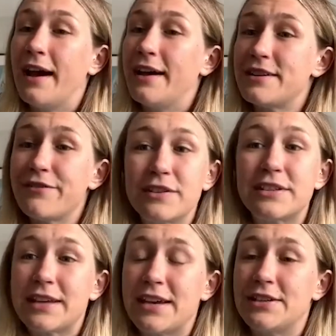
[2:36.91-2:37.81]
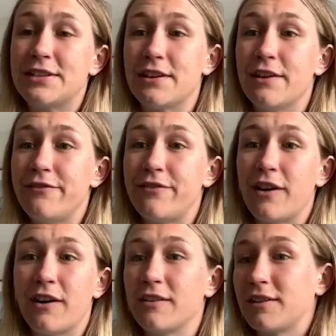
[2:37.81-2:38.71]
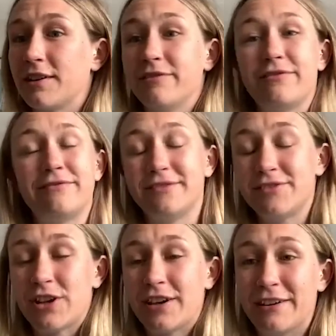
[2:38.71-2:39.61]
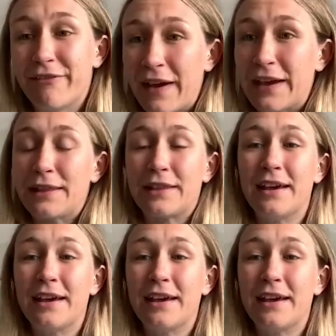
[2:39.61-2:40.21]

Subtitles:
at different stages of our kind of journey of faith.